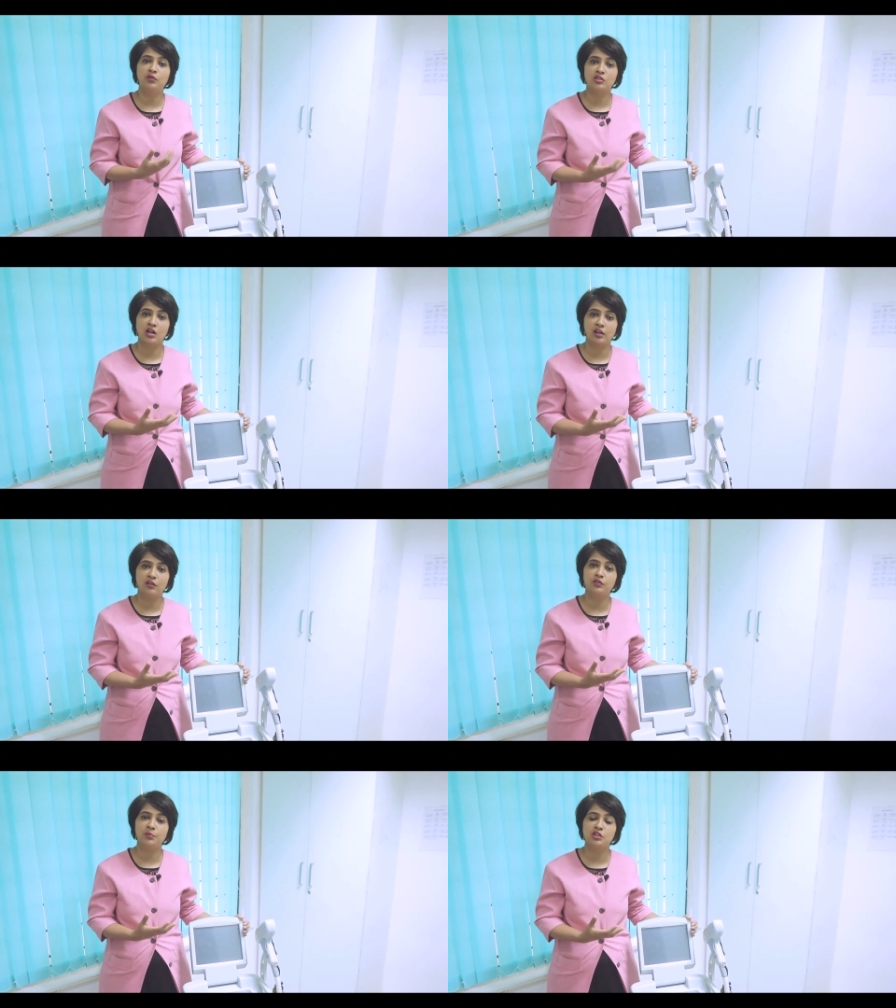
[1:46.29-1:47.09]
trial
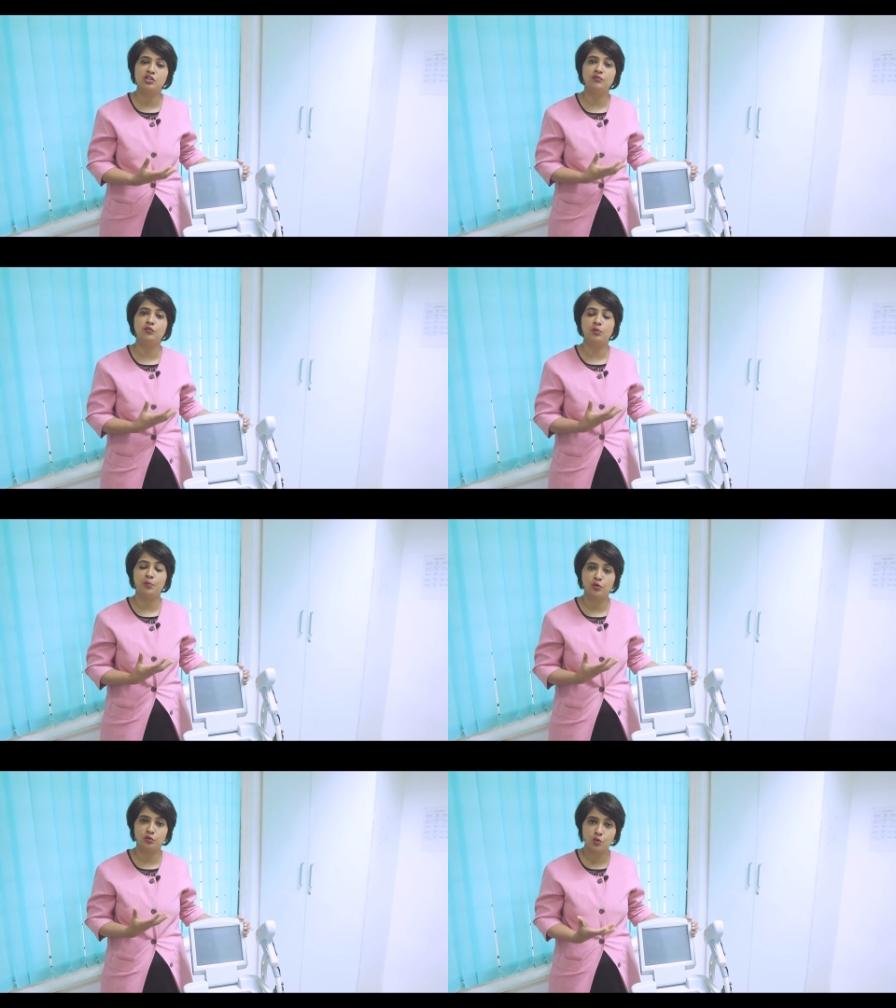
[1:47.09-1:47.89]
of the machine for
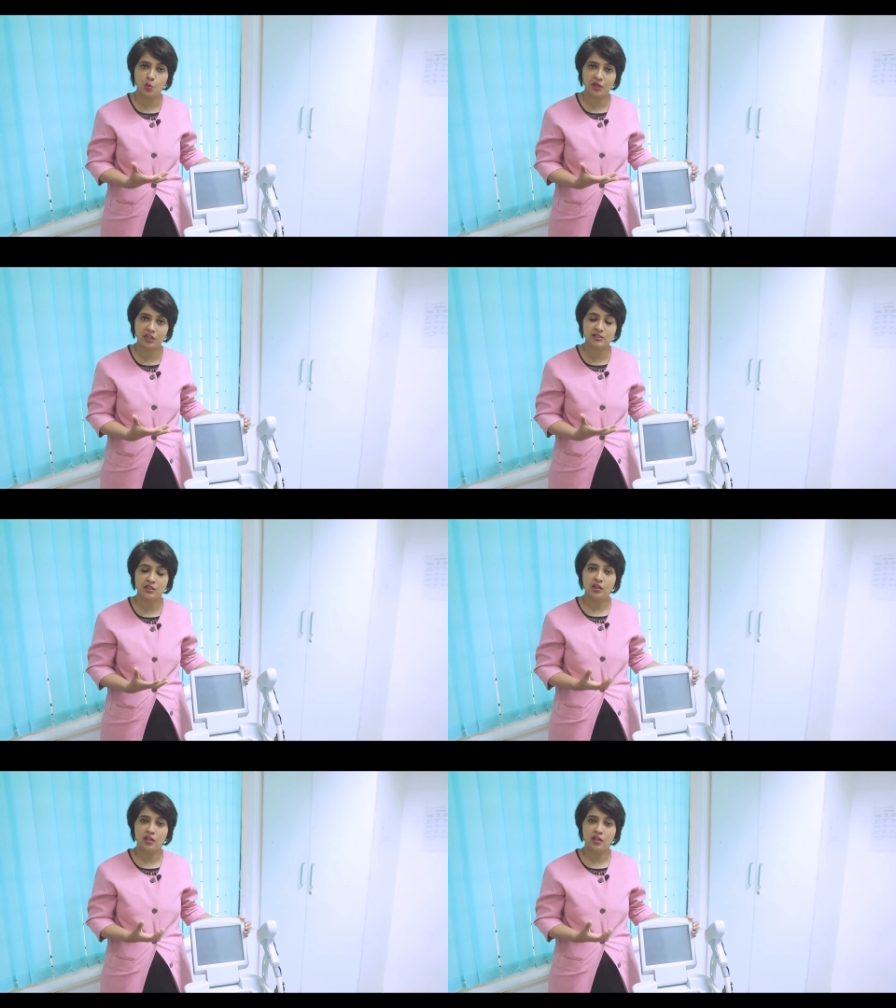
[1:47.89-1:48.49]
about 2 weeks,